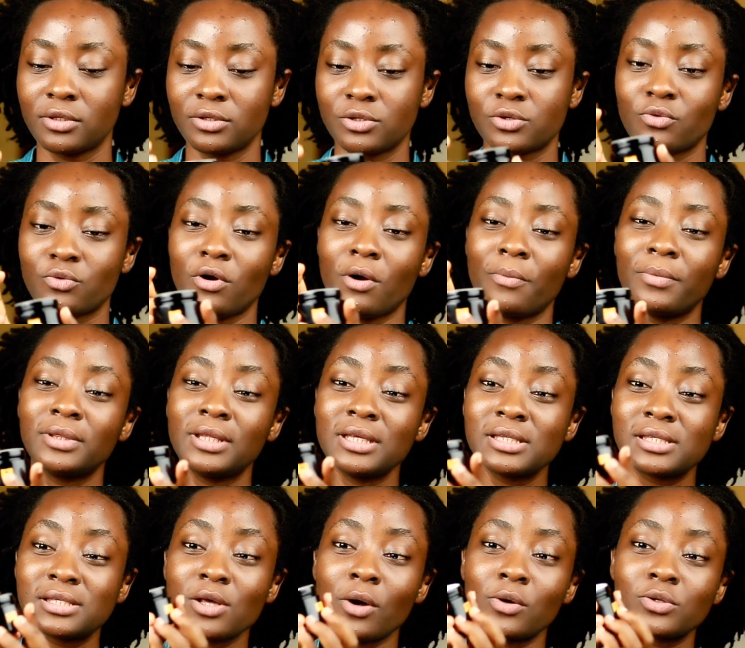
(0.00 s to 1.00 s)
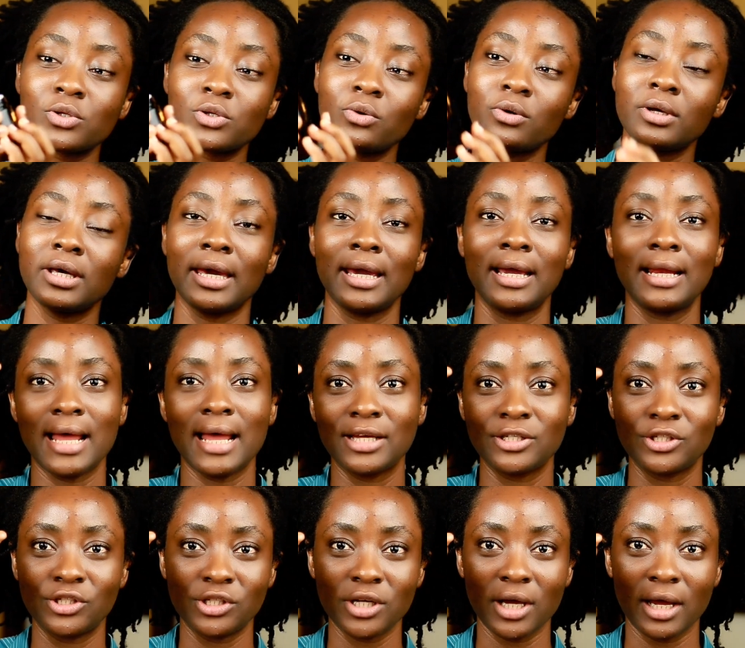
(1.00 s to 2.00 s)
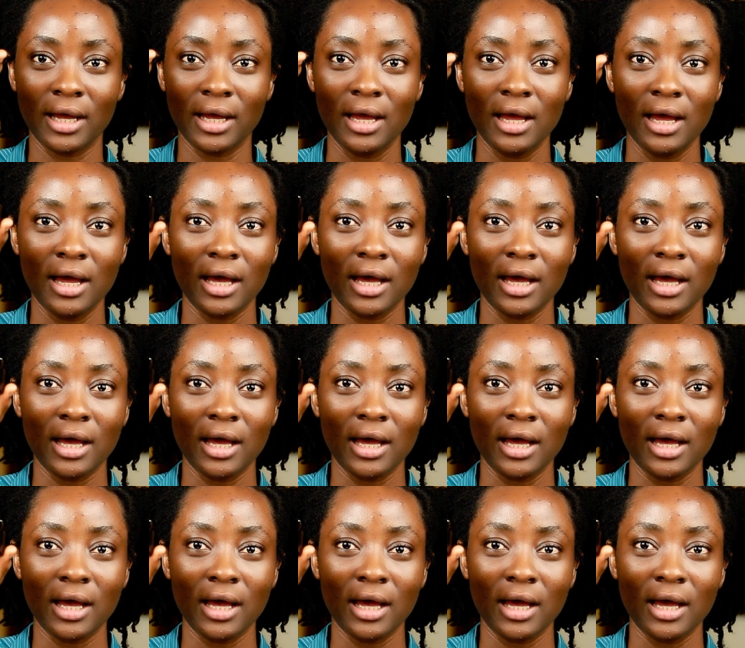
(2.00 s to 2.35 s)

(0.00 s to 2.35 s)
the scrub. This is also a glass jar.